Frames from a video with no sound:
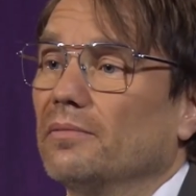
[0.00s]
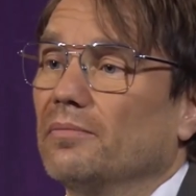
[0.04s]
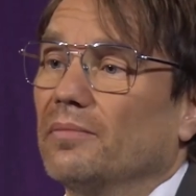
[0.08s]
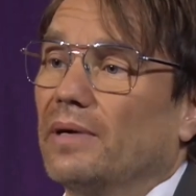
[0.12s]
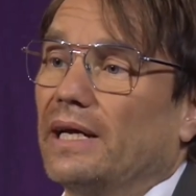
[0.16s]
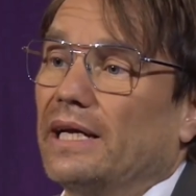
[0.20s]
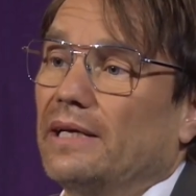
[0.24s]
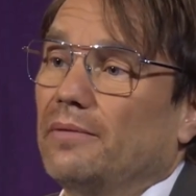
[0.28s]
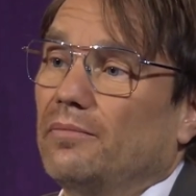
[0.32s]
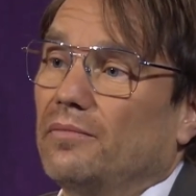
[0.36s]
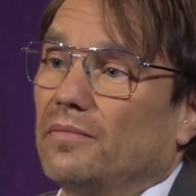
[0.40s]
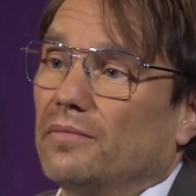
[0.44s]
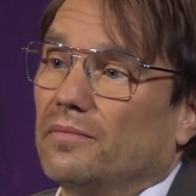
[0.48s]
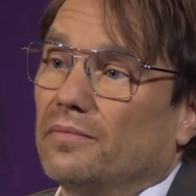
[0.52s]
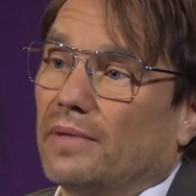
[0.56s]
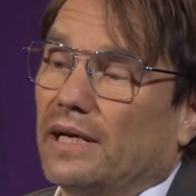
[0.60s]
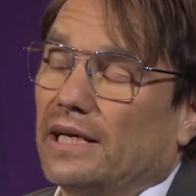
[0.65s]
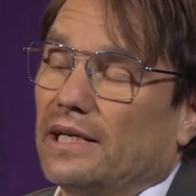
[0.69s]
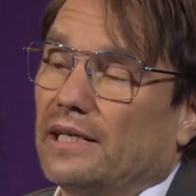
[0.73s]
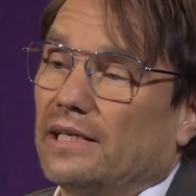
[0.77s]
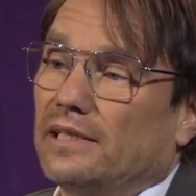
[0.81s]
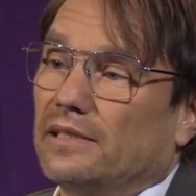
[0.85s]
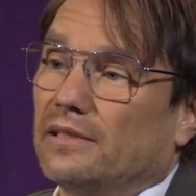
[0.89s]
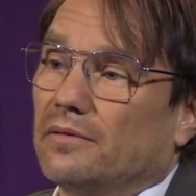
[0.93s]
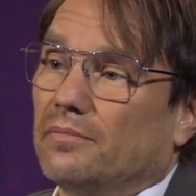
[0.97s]

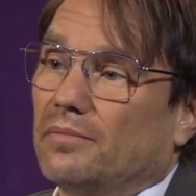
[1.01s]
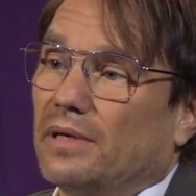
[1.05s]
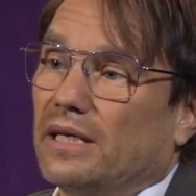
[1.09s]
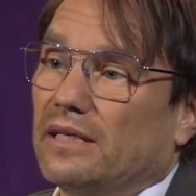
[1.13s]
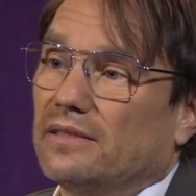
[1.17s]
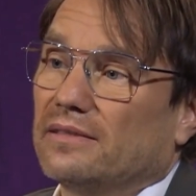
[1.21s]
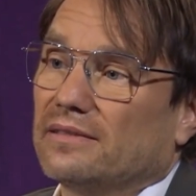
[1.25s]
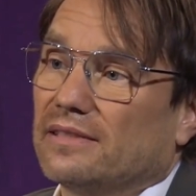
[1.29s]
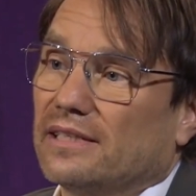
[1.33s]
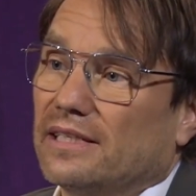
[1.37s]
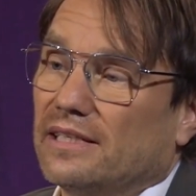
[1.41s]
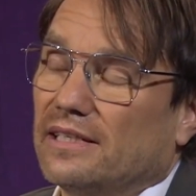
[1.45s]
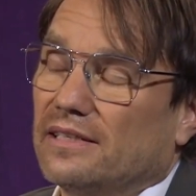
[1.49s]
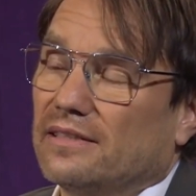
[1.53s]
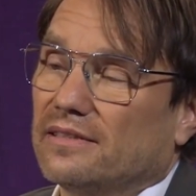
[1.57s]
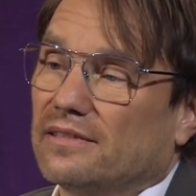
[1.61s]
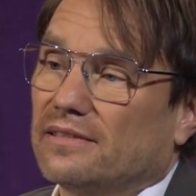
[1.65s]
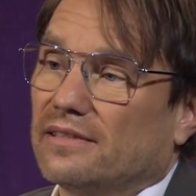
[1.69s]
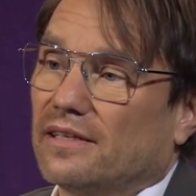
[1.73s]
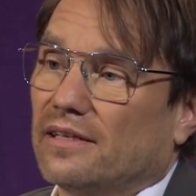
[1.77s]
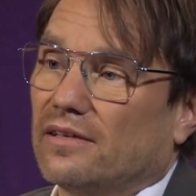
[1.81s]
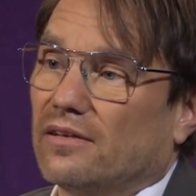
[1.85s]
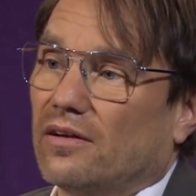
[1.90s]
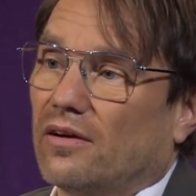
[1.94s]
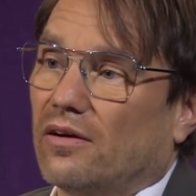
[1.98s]
mainly in the big cities
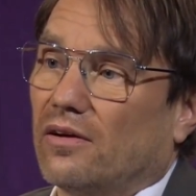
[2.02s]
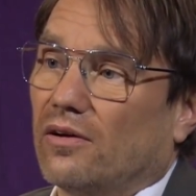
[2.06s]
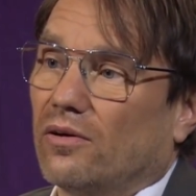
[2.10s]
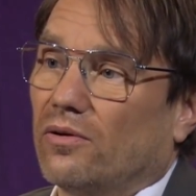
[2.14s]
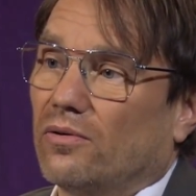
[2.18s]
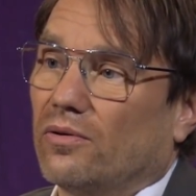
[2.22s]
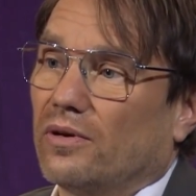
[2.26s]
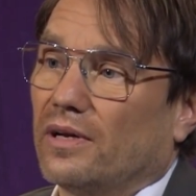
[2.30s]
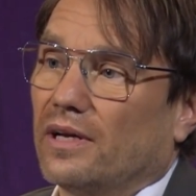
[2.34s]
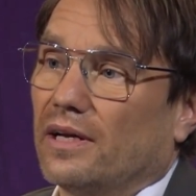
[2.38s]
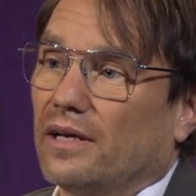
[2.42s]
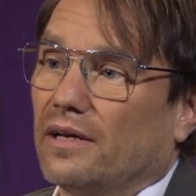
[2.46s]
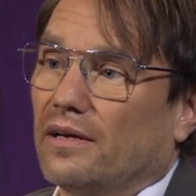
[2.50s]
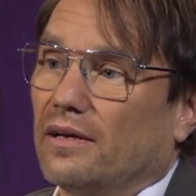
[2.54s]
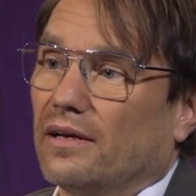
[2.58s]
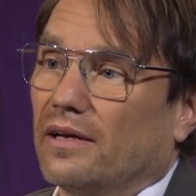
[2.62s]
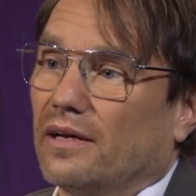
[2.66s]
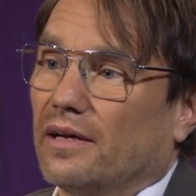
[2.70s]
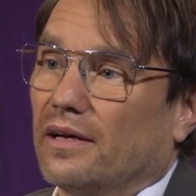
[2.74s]
that are looking